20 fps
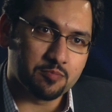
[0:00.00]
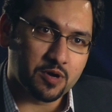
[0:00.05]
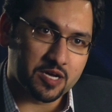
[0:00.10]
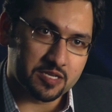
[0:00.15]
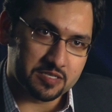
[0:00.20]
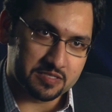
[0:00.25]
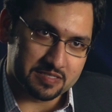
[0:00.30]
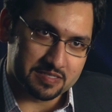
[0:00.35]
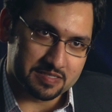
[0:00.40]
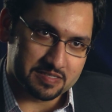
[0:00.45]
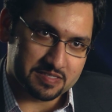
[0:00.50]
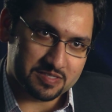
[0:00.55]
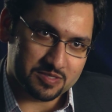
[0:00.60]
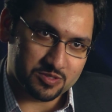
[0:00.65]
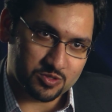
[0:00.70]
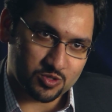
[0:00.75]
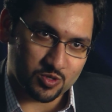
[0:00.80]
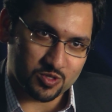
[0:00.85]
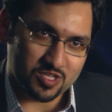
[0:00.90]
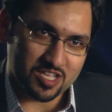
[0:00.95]
abundance.
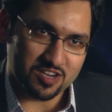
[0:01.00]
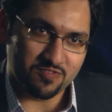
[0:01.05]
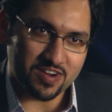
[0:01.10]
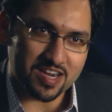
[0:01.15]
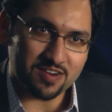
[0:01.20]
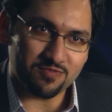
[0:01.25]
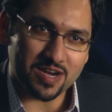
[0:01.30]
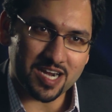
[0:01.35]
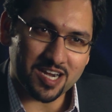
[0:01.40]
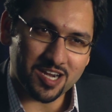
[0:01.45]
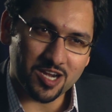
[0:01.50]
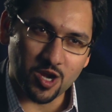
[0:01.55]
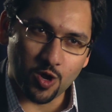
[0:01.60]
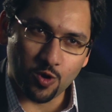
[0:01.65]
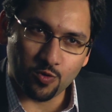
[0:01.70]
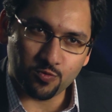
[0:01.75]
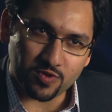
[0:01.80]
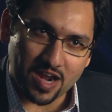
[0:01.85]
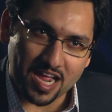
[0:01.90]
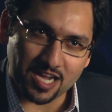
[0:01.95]
So they are very
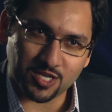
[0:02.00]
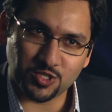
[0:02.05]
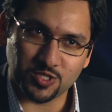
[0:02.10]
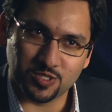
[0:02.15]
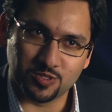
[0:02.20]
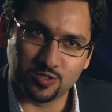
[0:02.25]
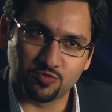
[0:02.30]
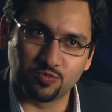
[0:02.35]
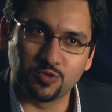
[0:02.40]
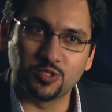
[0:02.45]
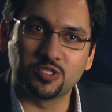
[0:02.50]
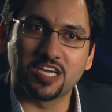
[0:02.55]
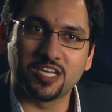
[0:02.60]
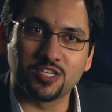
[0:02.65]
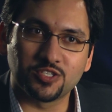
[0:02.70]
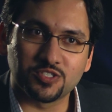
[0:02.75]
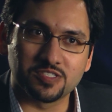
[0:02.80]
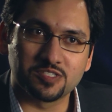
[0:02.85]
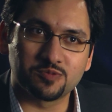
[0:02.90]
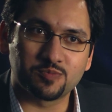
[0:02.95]
low fractions of
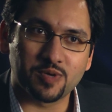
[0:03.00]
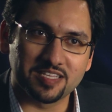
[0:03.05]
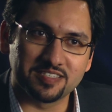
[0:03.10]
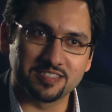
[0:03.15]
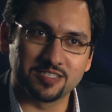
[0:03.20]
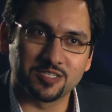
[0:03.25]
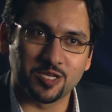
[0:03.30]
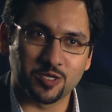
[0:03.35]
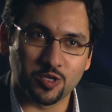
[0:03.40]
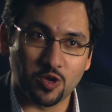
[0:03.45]
mutations present